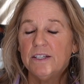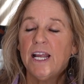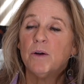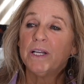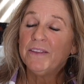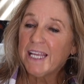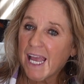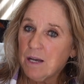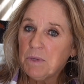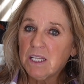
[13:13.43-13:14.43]
Now, in the
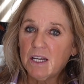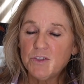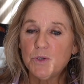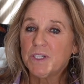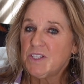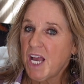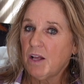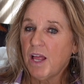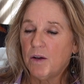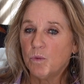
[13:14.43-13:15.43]
MLS, you can
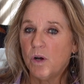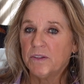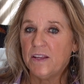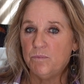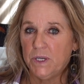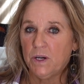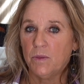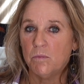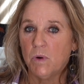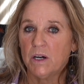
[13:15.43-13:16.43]
tell how long they've been on
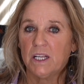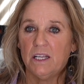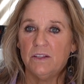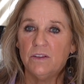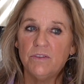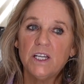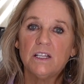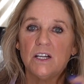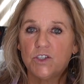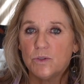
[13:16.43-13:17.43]
the market. In the
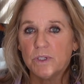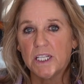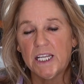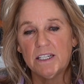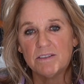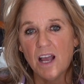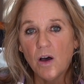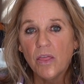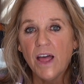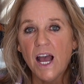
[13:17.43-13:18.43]
VLS, you really can't
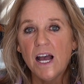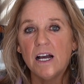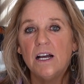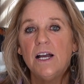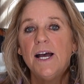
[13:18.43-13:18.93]
tell that.